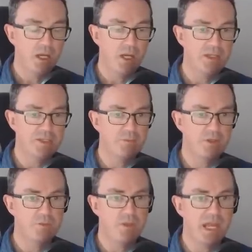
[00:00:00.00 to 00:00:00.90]
And that's
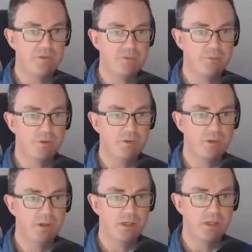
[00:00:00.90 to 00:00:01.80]
because we have to put
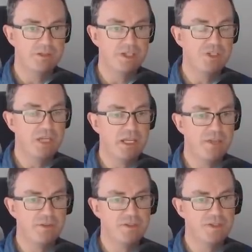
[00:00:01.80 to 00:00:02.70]
a digit here
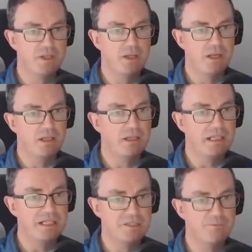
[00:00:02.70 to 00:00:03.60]
that's at
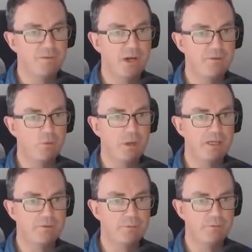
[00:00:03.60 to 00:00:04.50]
least 5 away
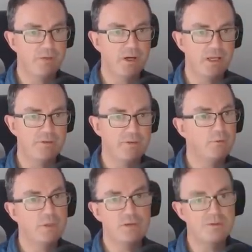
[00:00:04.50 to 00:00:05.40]
from 5. If
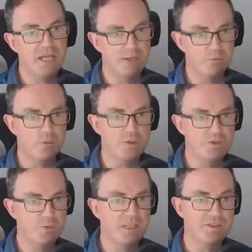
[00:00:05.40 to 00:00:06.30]
we go
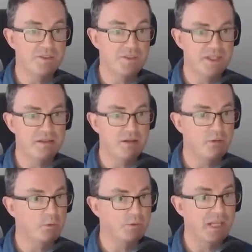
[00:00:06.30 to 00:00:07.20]
downwards, we get to 0
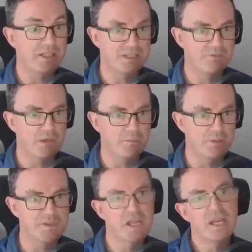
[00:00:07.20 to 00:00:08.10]
or negative
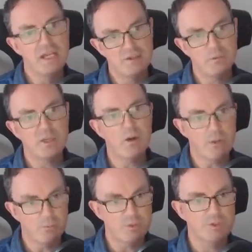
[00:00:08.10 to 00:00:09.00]
numbers. And if we go
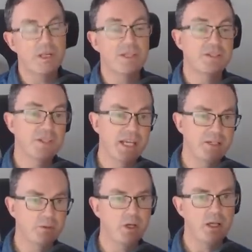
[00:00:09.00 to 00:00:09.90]
upwards, we get to 10
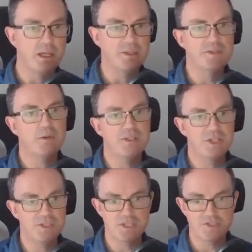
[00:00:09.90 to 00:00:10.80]
or higher. So it
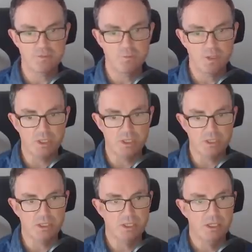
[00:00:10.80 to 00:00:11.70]
just doesn't work.